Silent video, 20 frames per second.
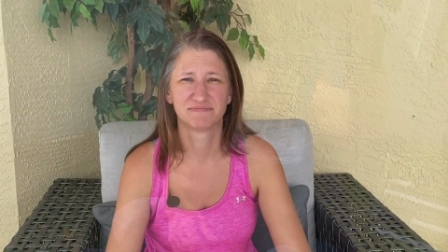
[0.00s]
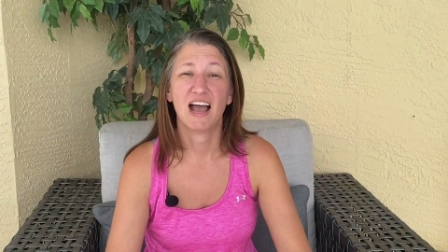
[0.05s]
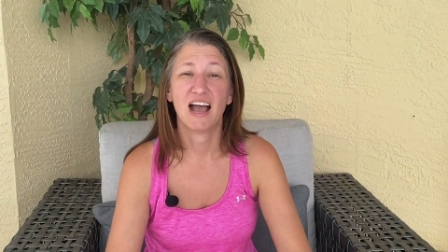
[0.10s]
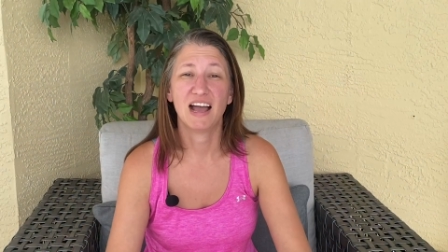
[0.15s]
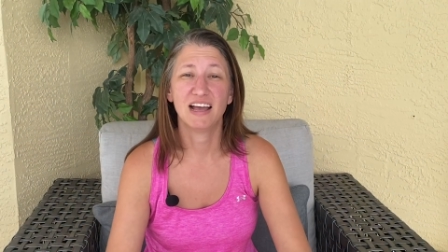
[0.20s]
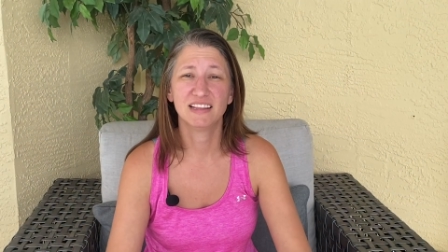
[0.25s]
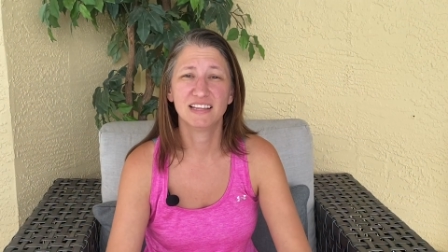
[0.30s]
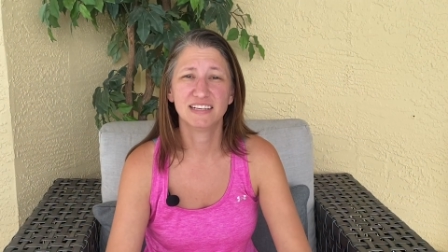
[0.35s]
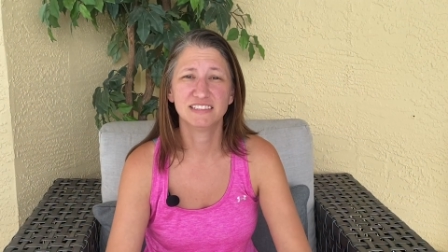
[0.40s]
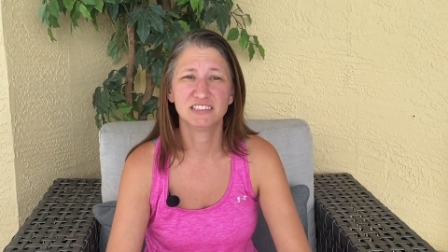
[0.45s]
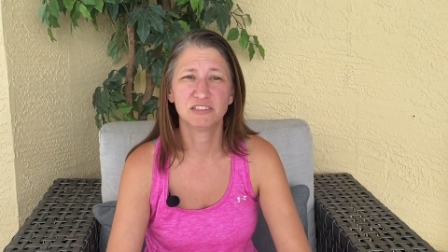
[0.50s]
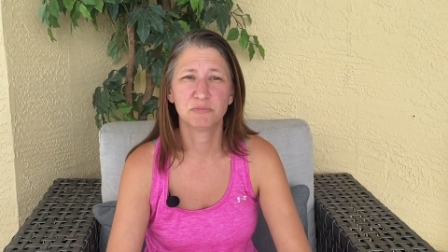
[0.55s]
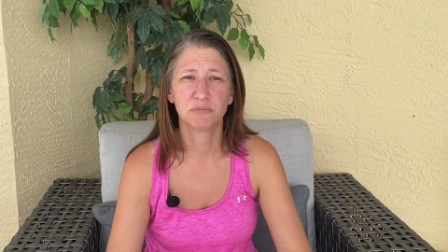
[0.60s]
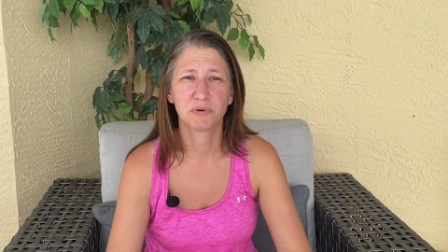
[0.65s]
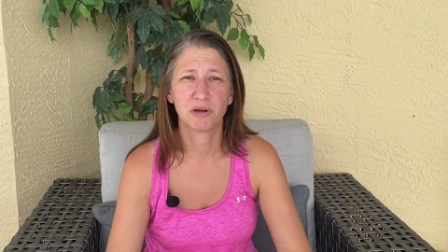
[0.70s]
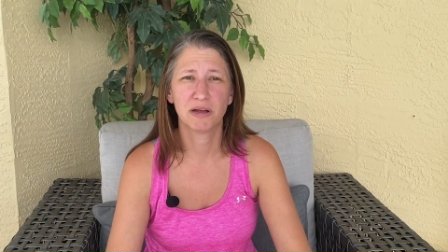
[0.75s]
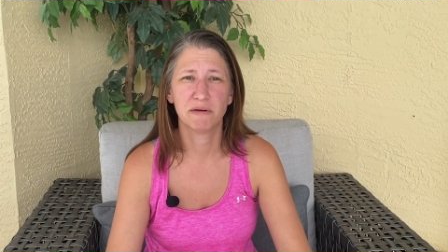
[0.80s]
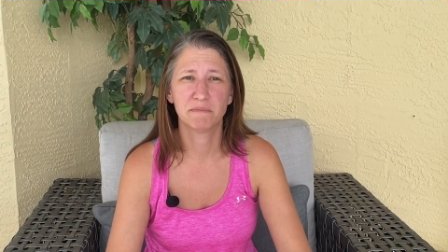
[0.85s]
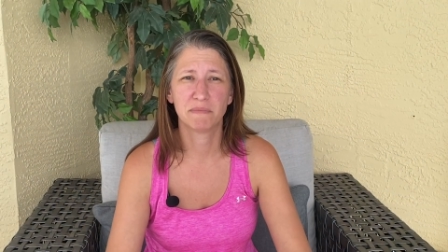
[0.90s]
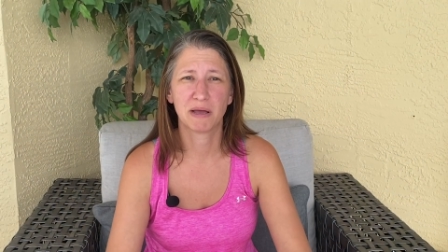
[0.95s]
I like to
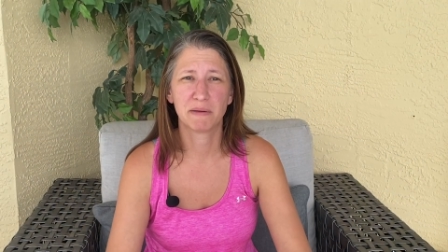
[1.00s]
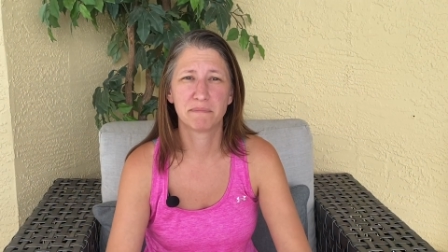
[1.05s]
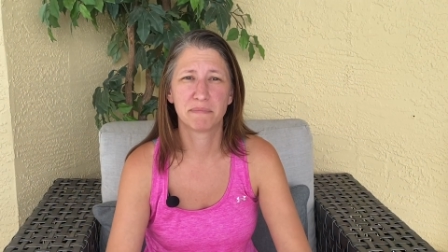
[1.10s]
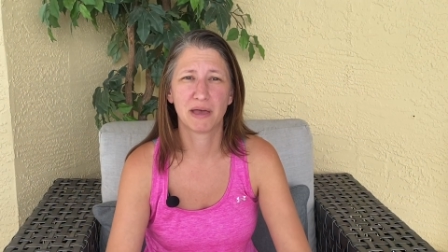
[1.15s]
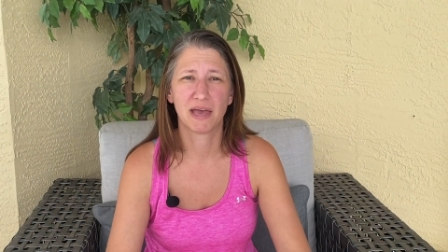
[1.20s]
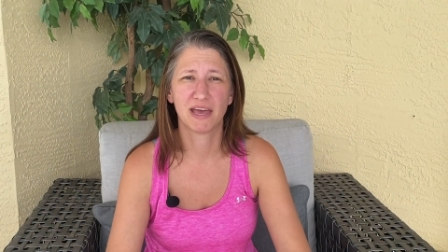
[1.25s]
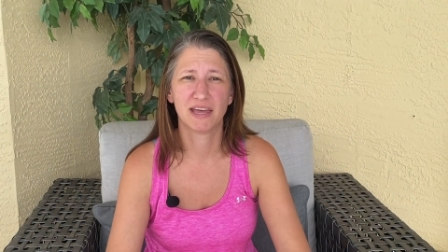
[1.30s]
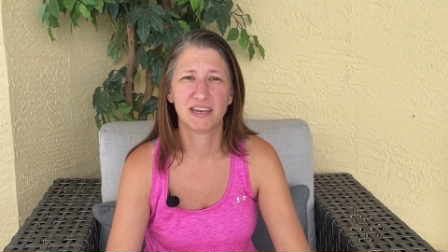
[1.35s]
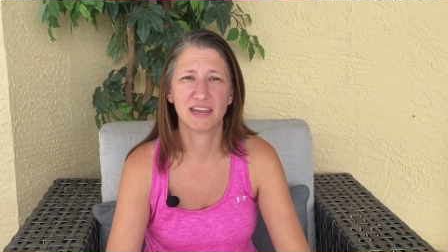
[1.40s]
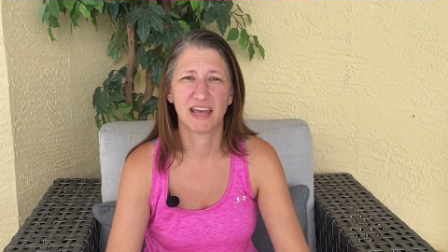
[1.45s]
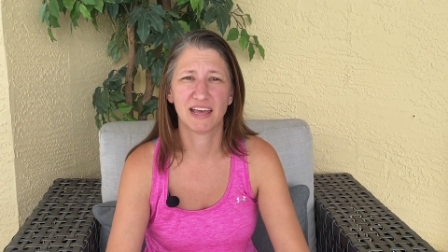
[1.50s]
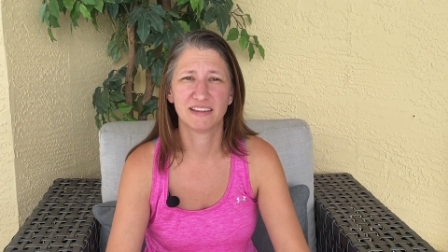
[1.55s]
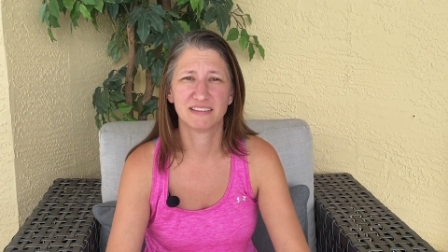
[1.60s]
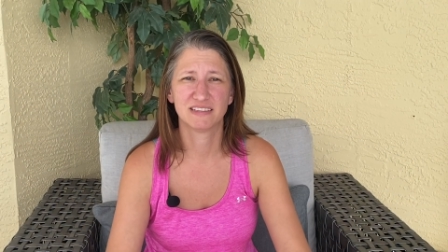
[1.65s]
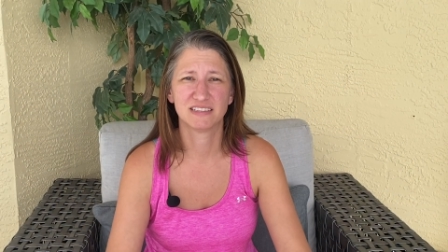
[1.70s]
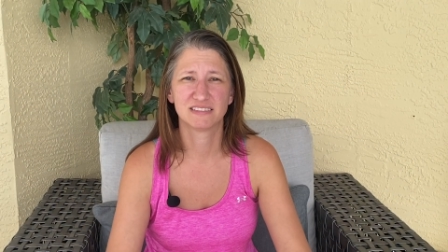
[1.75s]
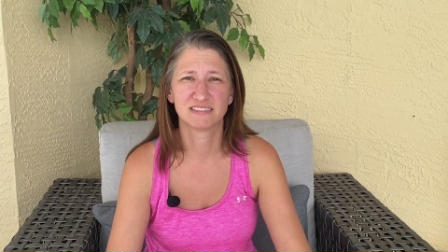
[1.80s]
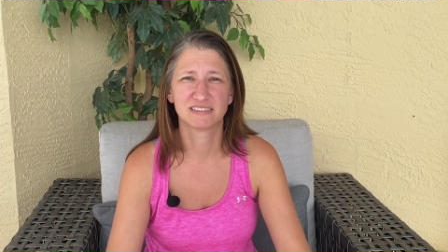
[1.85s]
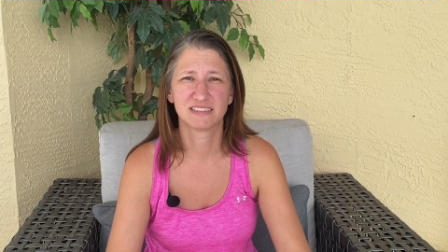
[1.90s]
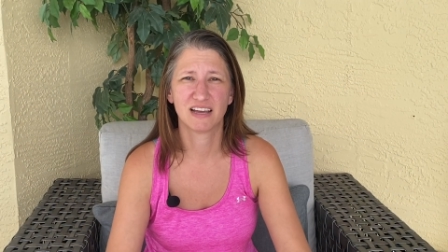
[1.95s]
prep my bed at
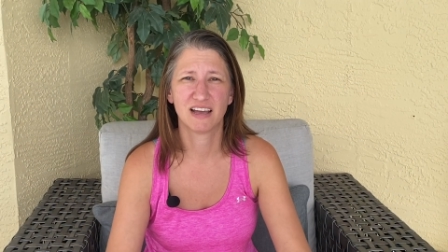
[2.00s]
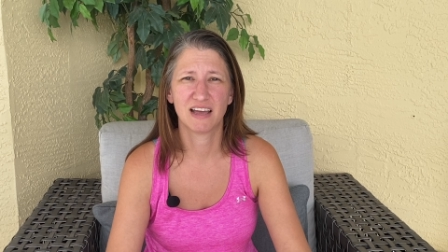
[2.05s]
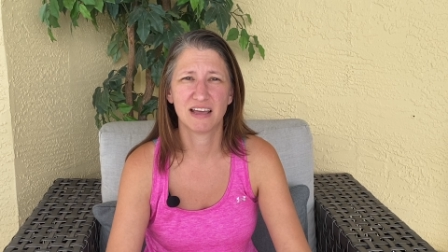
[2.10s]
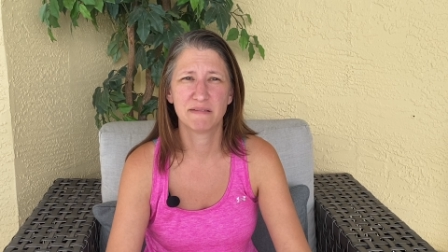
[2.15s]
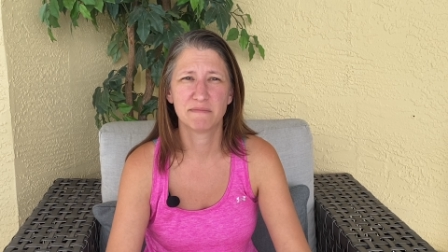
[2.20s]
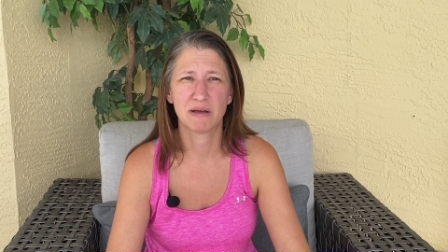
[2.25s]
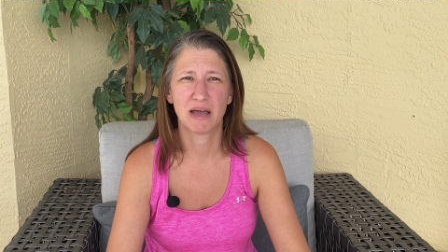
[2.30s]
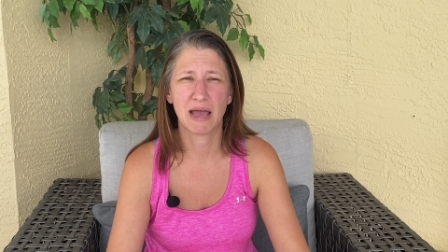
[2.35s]
this time.